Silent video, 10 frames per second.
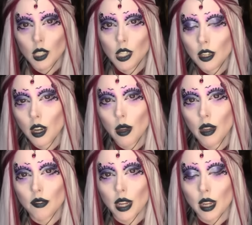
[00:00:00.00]
you know,
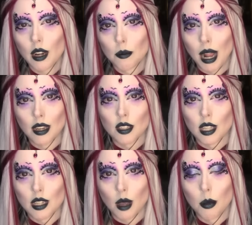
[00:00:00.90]
if I kind of balance
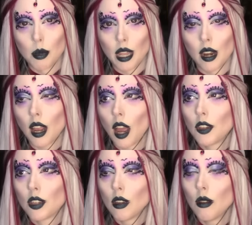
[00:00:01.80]
things up a bit. And I
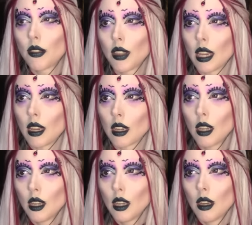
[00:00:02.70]
do think
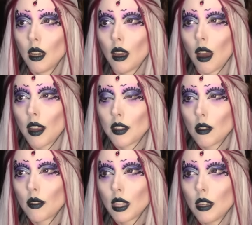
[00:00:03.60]

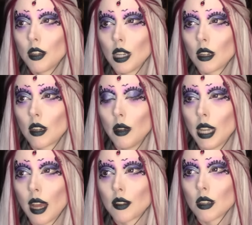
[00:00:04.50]
Eugenia Cooney
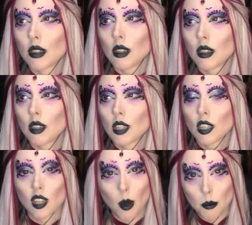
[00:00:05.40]
has
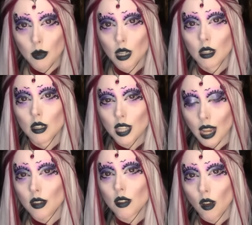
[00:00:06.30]
some
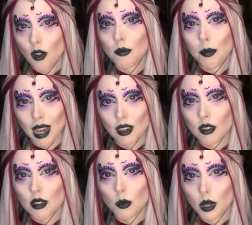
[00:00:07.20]
sense of
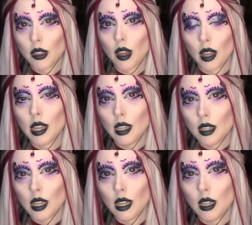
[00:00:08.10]
balance with her
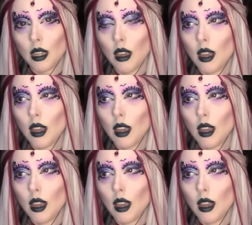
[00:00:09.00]
ED.